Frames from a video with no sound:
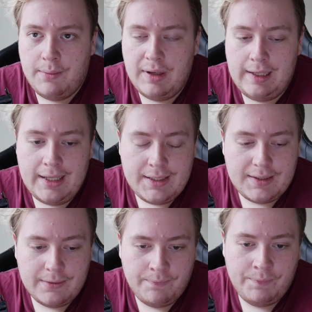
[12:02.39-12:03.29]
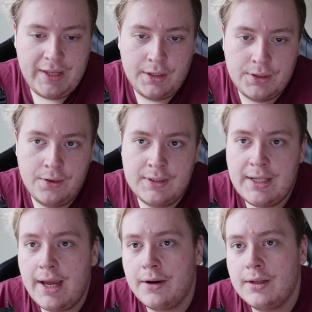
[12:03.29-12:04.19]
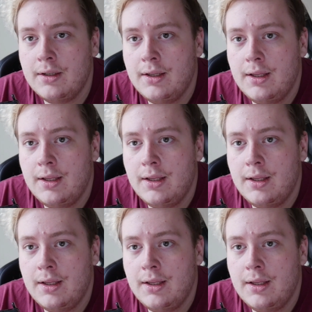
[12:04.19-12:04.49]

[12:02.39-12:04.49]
police, and it turns out